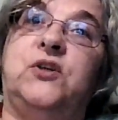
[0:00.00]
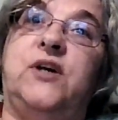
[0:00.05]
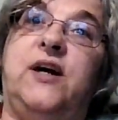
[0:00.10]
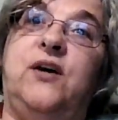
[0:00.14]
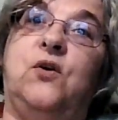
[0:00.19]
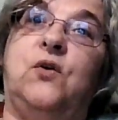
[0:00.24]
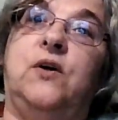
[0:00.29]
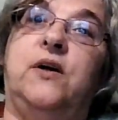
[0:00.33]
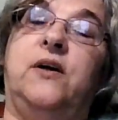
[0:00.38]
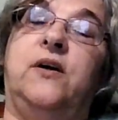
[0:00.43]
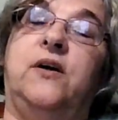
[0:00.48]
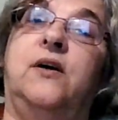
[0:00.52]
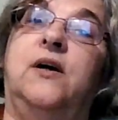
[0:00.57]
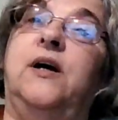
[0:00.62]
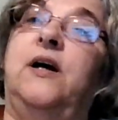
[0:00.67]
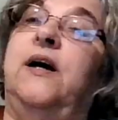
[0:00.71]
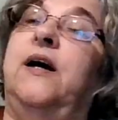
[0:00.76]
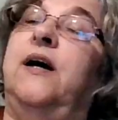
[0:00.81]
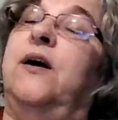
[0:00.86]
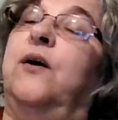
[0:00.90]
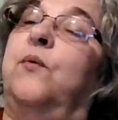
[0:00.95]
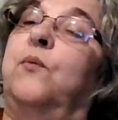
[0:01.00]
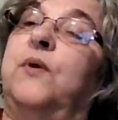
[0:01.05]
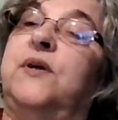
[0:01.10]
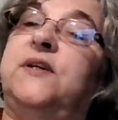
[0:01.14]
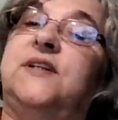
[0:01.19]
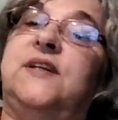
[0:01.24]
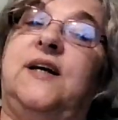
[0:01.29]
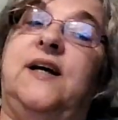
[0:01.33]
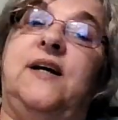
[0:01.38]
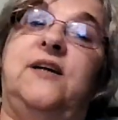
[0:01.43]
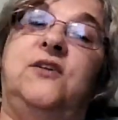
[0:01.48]
Corner. Once
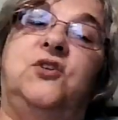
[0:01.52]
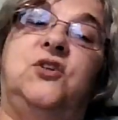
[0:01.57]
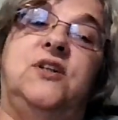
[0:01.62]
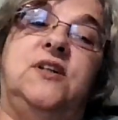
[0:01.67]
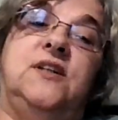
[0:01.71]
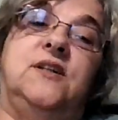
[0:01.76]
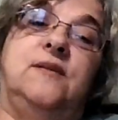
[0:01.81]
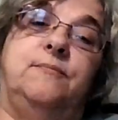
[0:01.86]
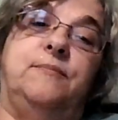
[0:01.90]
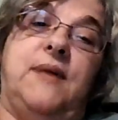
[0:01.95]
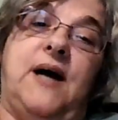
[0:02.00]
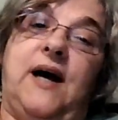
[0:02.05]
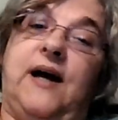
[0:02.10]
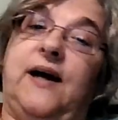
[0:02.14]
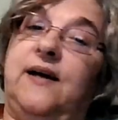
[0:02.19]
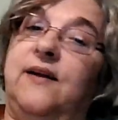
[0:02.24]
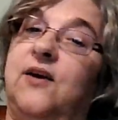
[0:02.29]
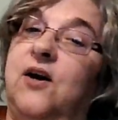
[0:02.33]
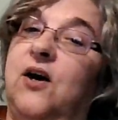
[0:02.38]
again, she's back in the